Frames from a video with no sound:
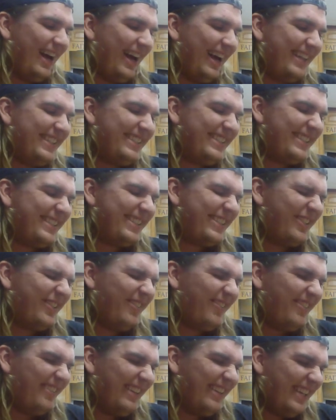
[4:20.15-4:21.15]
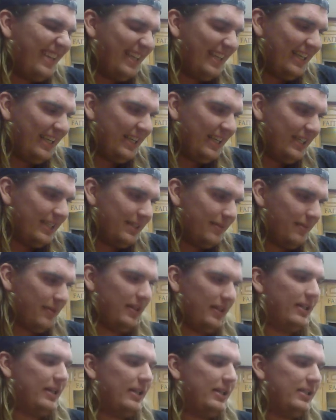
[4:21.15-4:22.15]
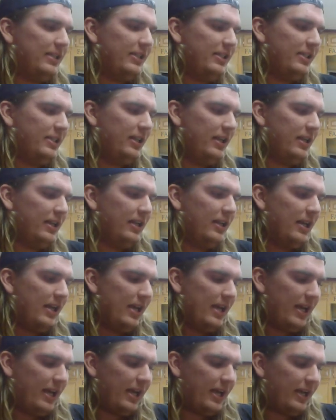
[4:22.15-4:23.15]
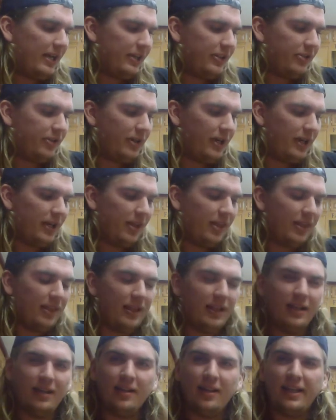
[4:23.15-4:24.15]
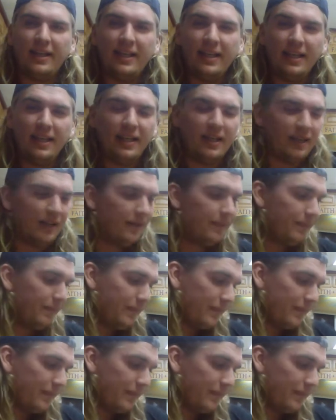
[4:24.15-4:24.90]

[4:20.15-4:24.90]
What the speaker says: I squeeze my eyes shut and I try to think like Ian.